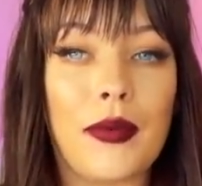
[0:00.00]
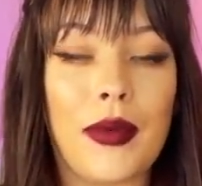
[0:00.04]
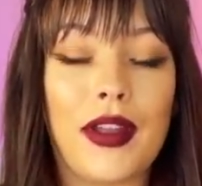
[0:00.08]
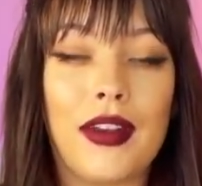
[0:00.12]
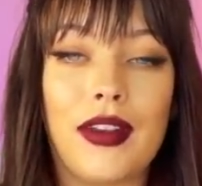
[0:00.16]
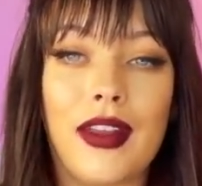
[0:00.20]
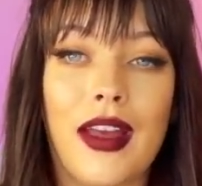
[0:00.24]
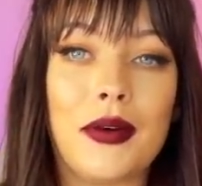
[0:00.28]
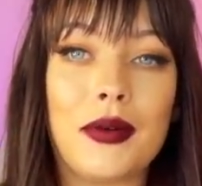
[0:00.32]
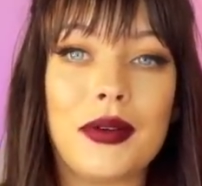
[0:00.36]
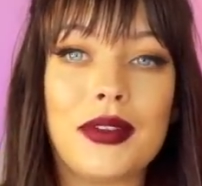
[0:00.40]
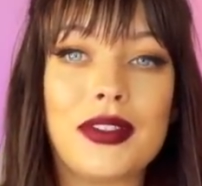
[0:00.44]
but
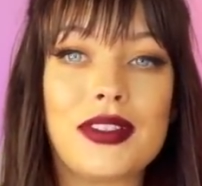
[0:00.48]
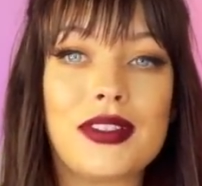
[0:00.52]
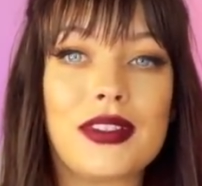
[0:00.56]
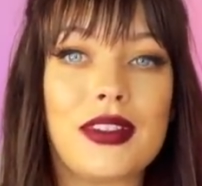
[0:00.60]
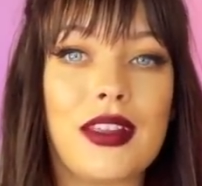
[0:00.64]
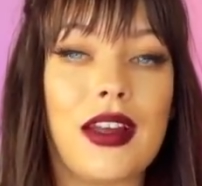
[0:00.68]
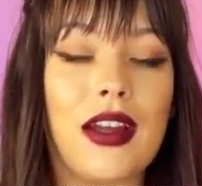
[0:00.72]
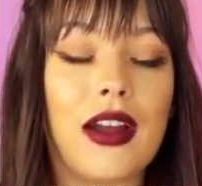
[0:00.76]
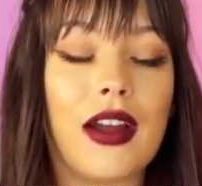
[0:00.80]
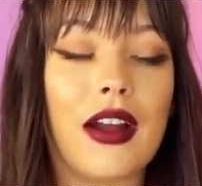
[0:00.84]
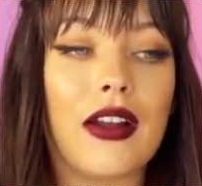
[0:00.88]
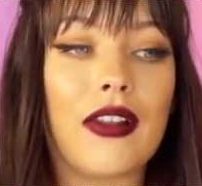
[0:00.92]
now it's
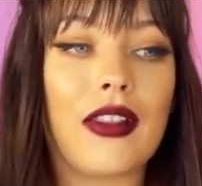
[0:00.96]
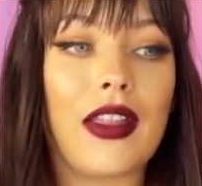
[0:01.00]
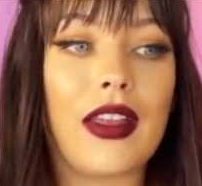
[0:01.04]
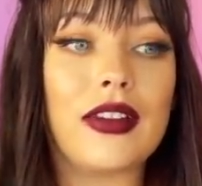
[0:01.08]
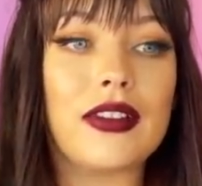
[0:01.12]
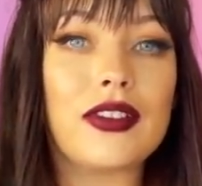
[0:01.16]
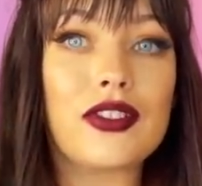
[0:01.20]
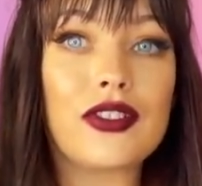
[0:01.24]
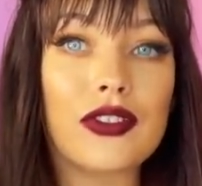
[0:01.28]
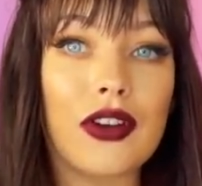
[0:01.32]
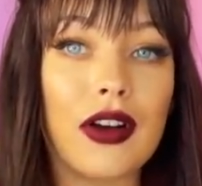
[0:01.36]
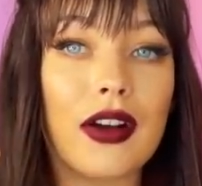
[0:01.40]
there,
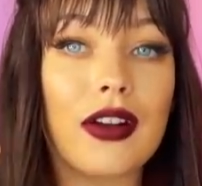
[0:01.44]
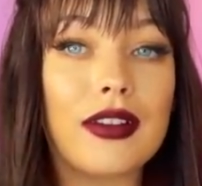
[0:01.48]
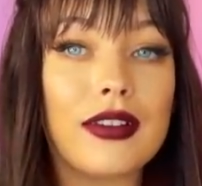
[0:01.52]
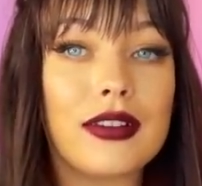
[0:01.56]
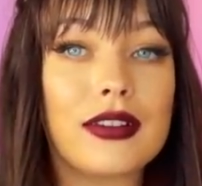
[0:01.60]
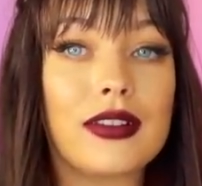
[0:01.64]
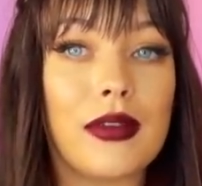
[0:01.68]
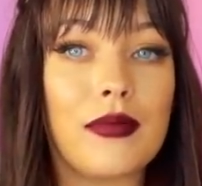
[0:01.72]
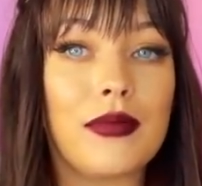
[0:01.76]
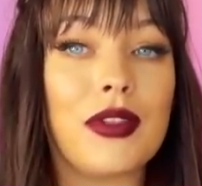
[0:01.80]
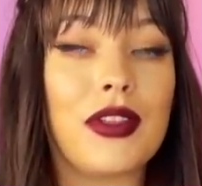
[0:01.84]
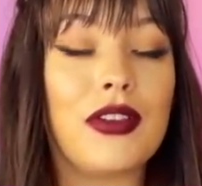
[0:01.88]
like starting
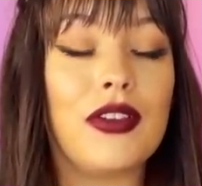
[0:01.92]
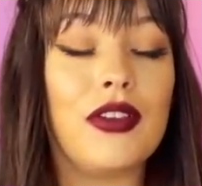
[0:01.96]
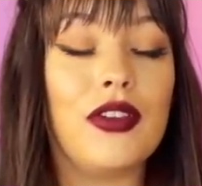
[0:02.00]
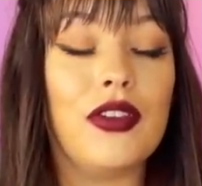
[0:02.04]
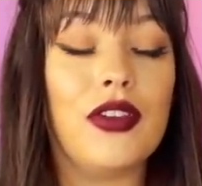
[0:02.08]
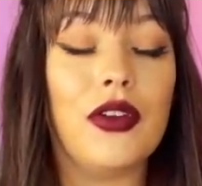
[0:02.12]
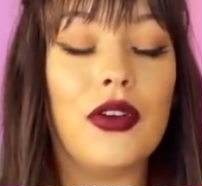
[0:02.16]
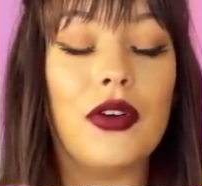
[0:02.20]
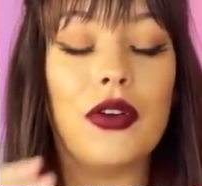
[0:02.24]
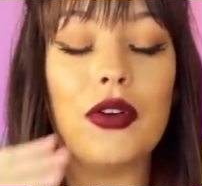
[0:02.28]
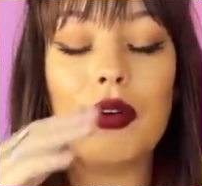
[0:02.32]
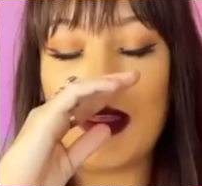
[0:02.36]
something
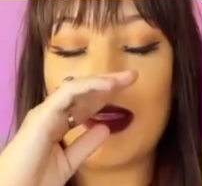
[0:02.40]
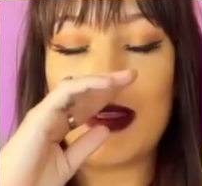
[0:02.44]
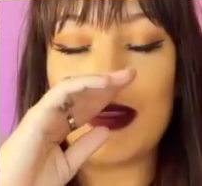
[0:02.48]
new,